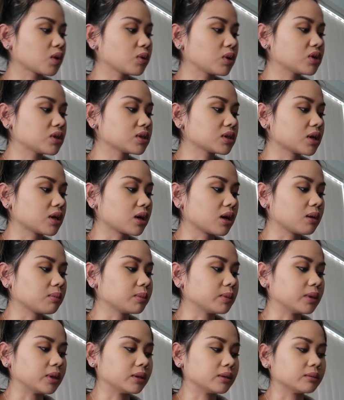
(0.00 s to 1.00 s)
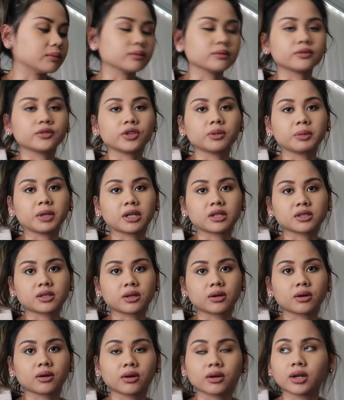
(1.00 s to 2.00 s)
We just got up a few minutes
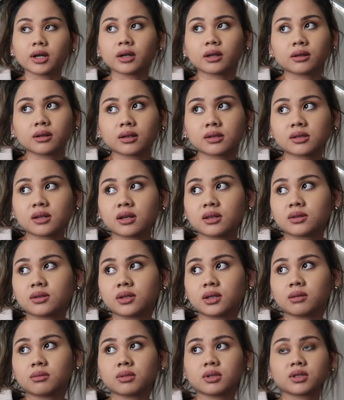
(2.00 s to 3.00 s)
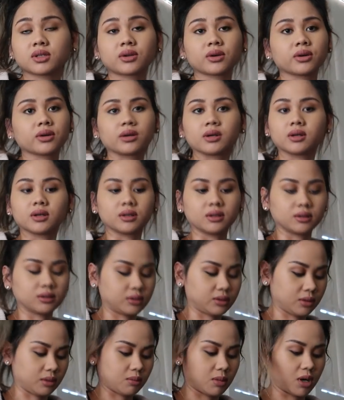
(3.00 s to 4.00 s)
ago and I said to him, let's go
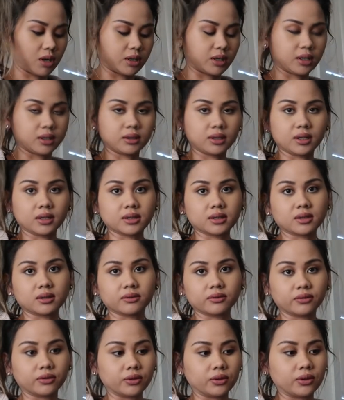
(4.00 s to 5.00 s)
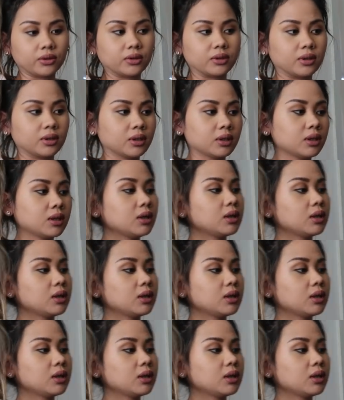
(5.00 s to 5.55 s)
to the market, get some food.